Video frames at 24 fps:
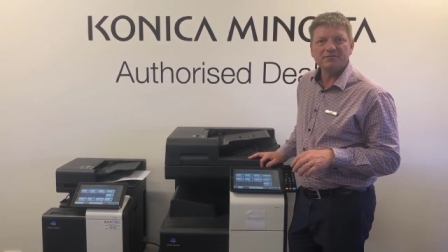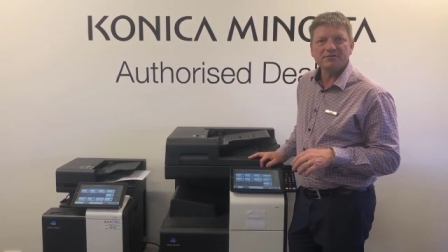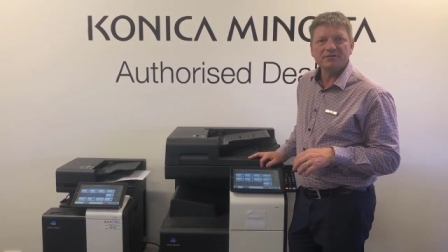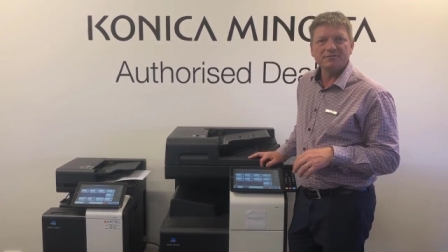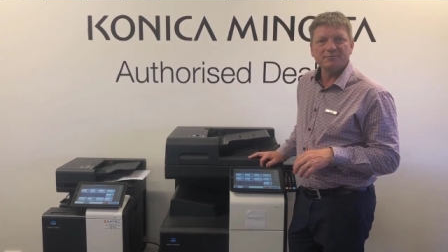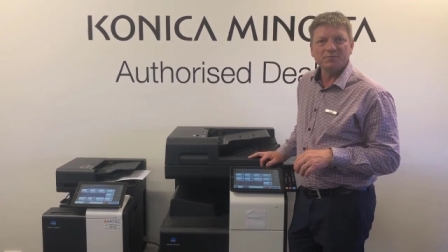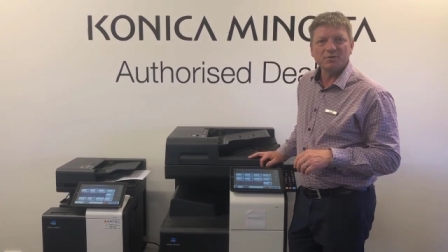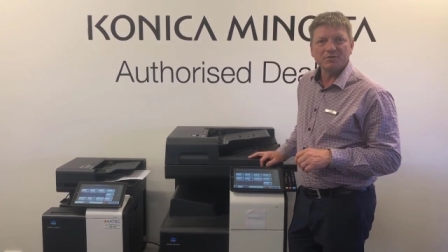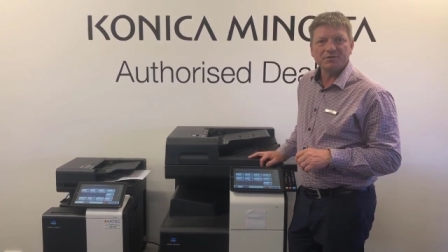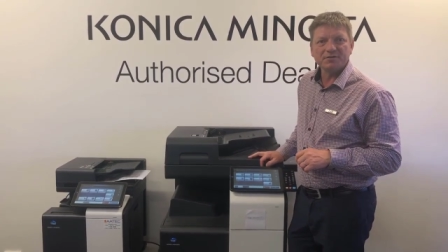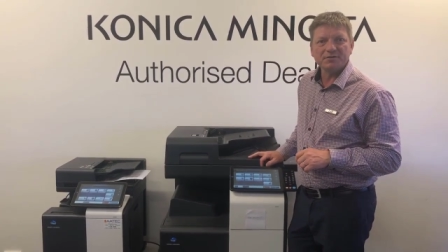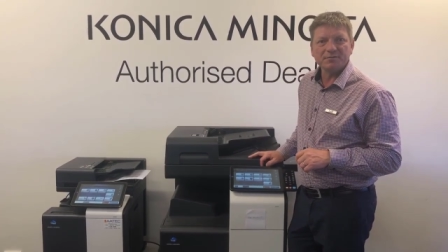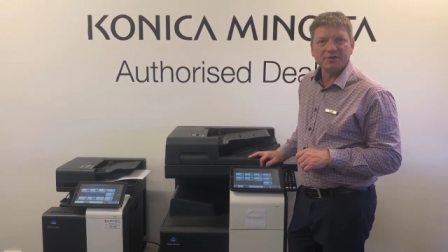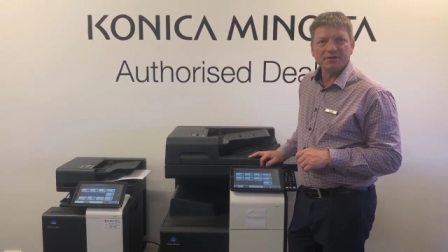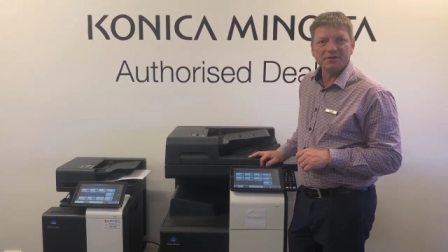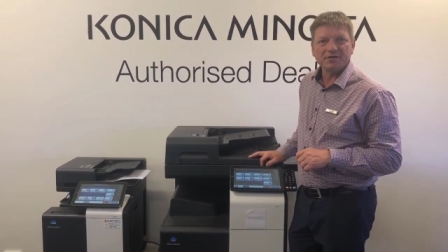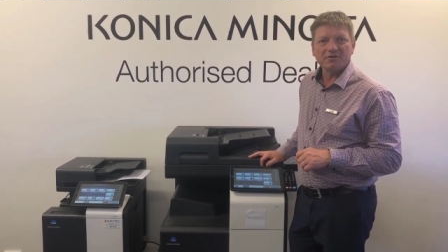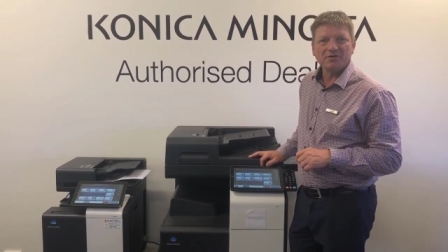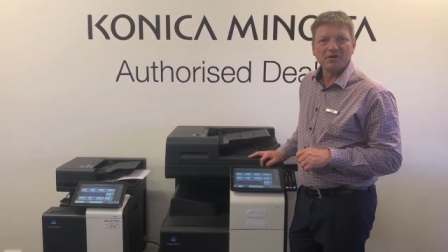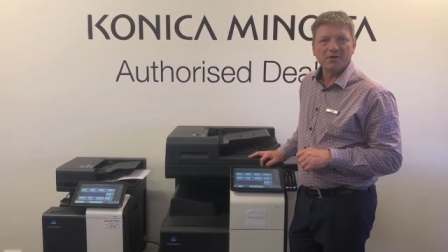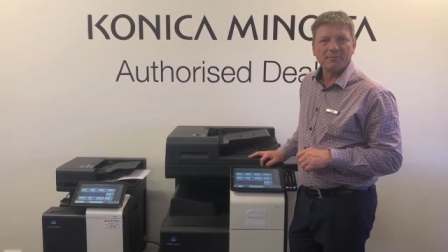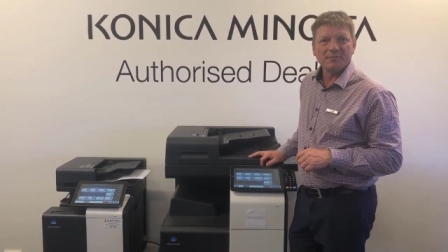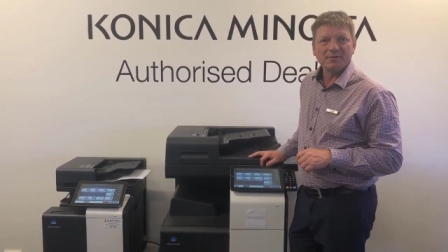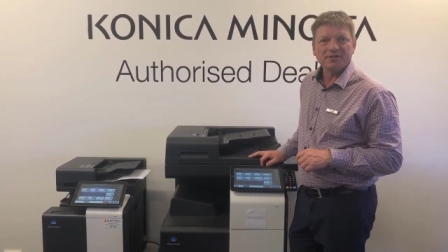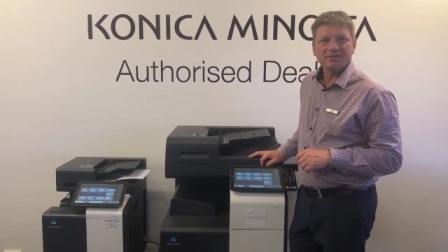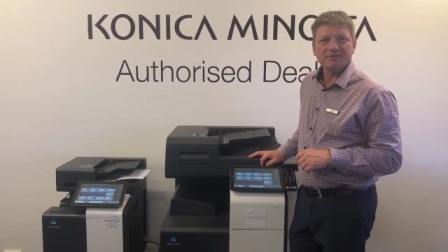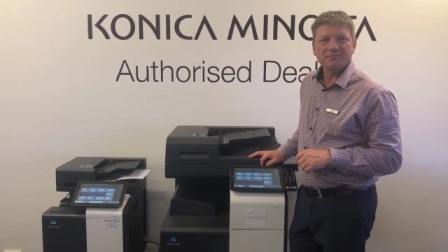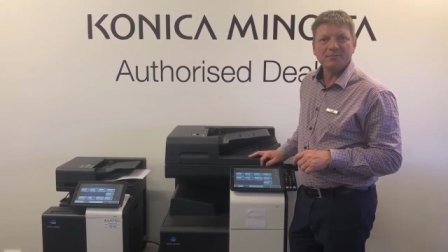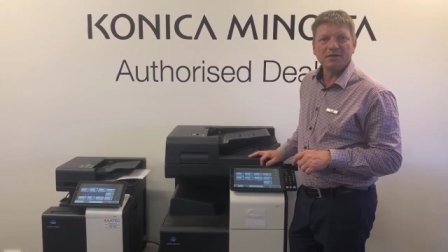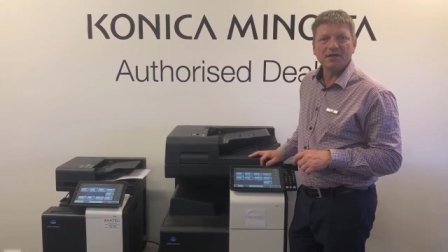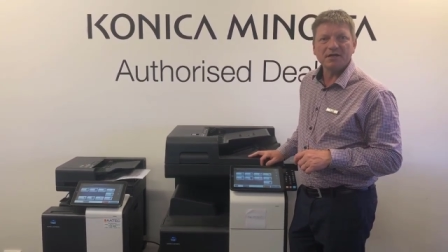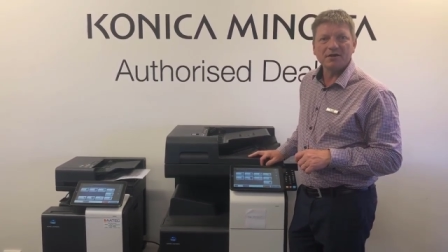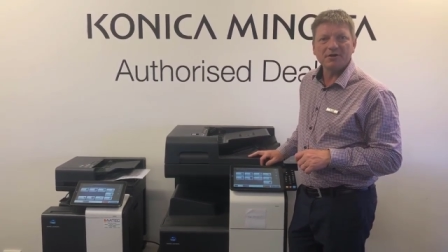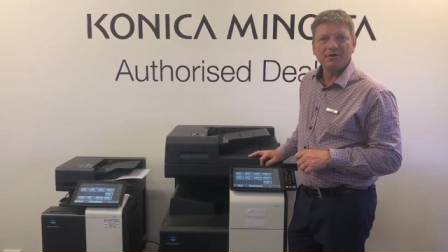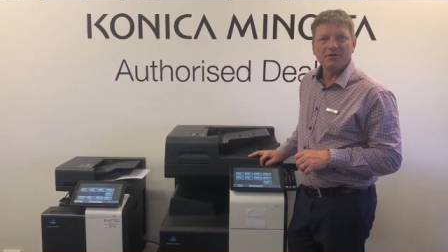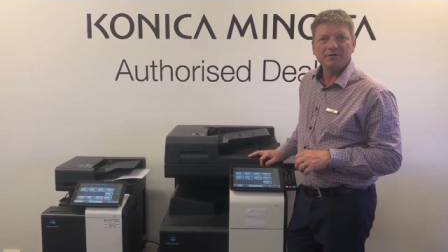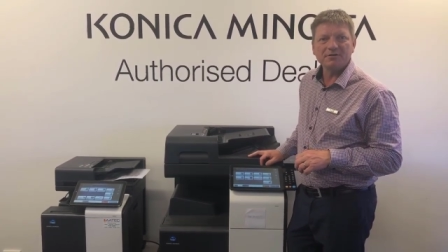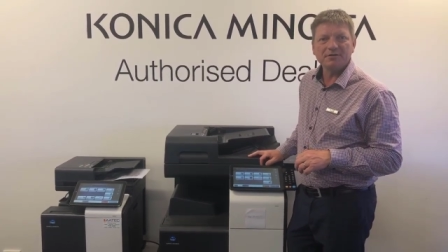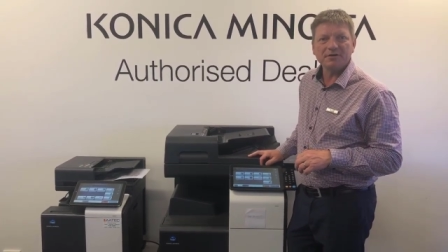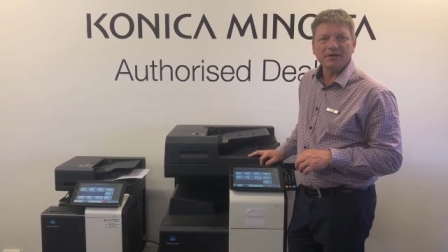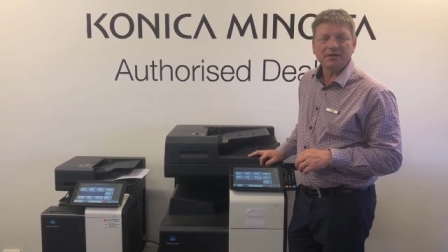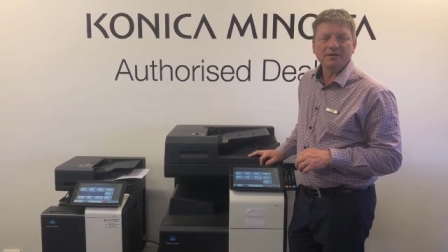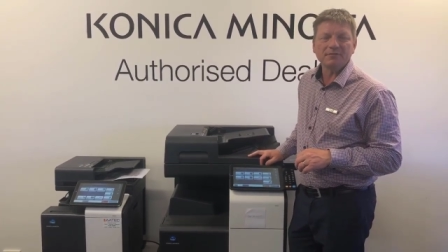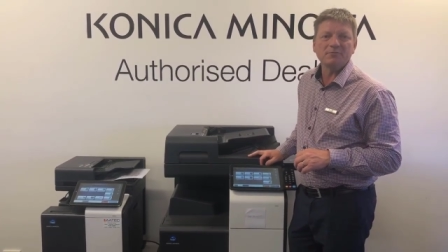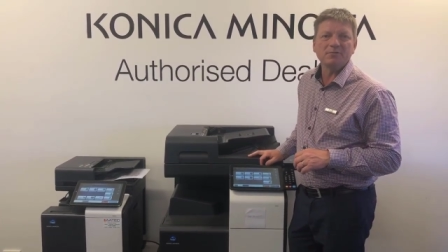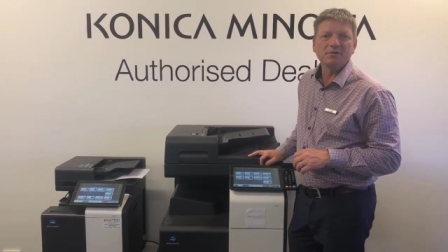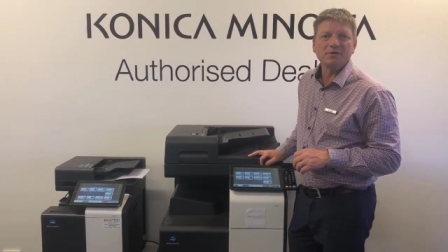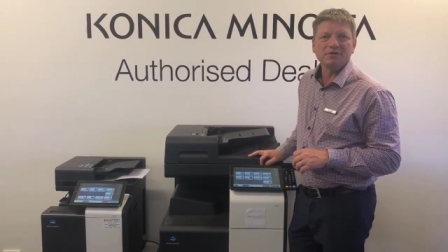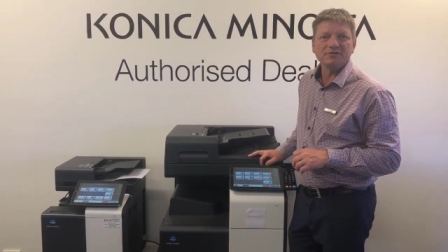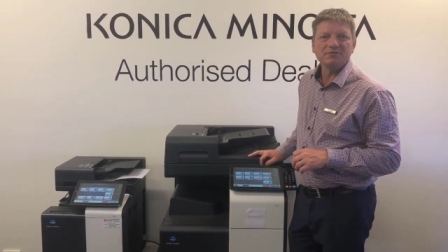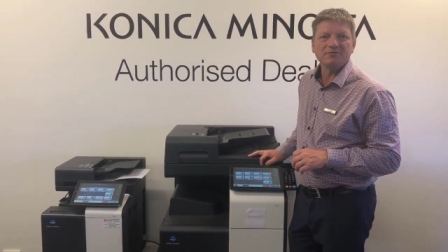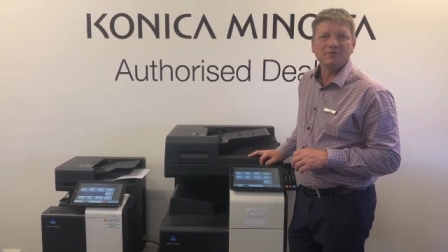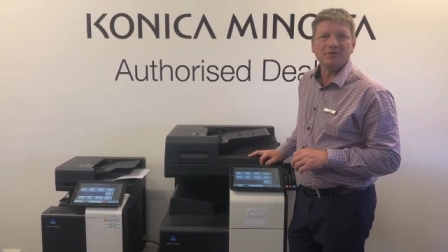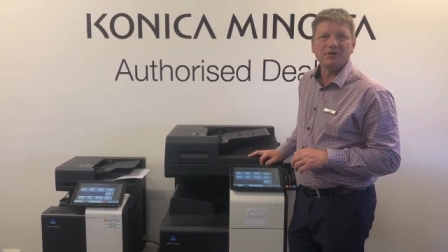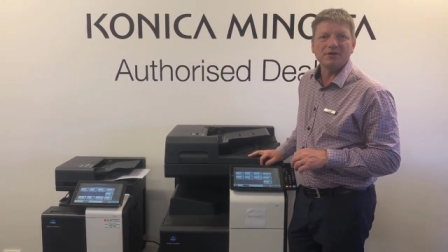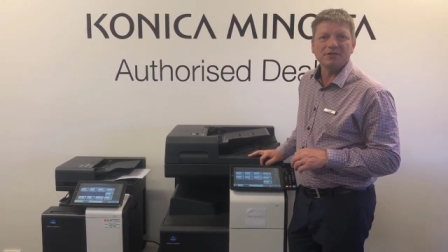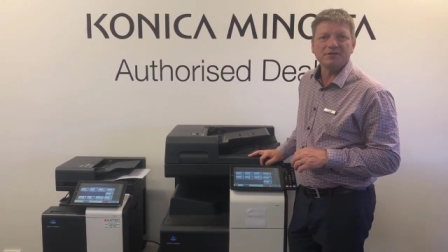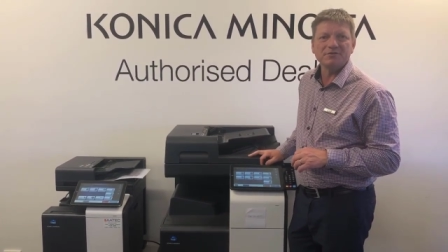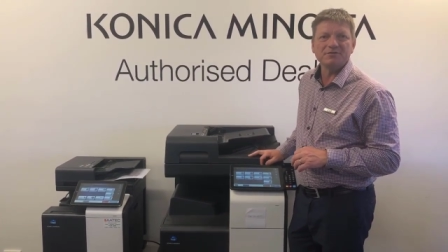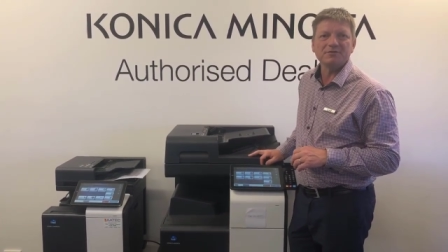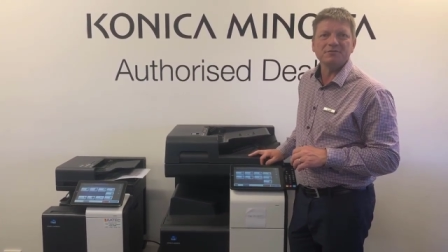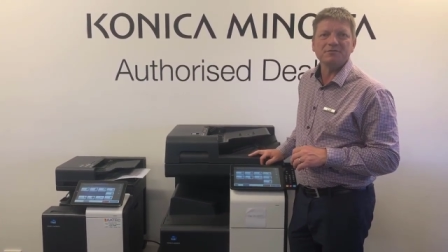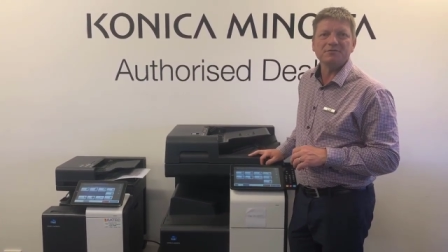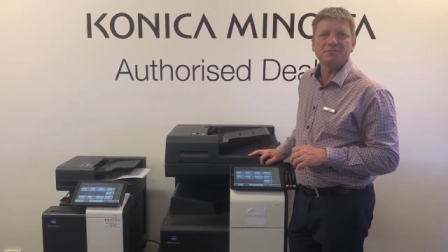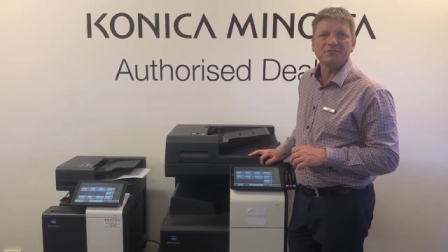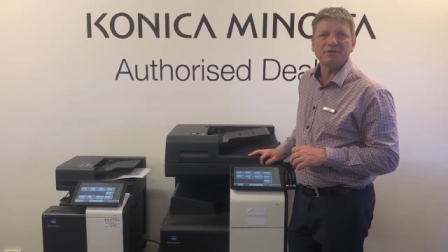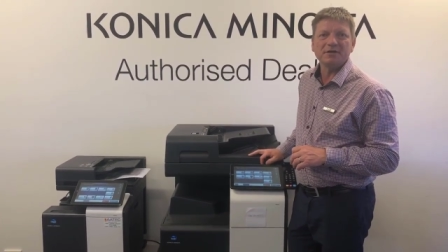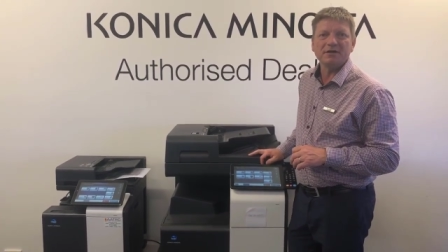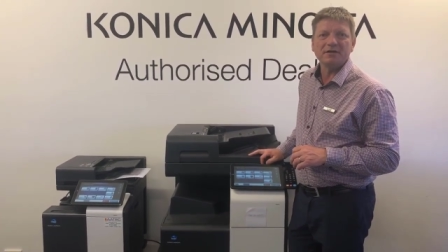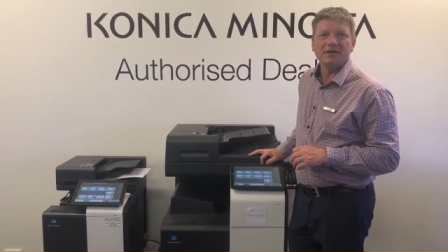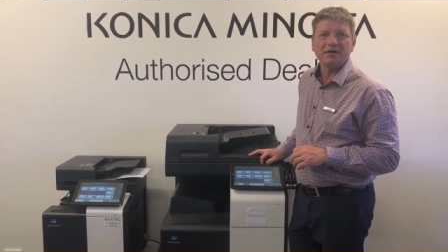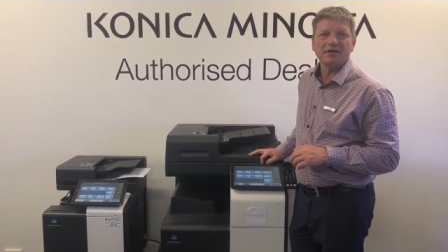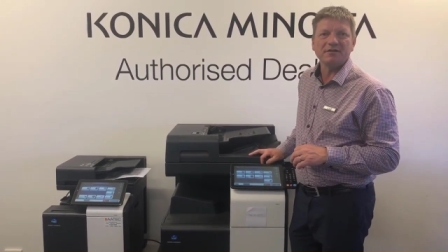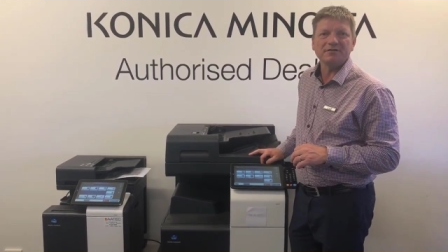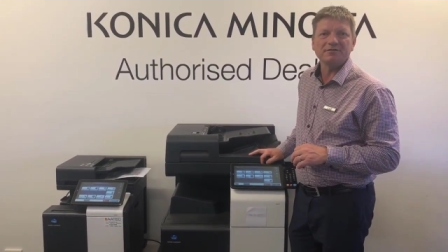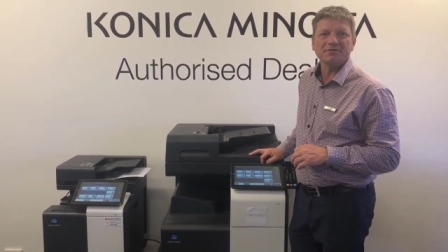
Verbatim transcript: just put them in the comments below and we'll try to uh,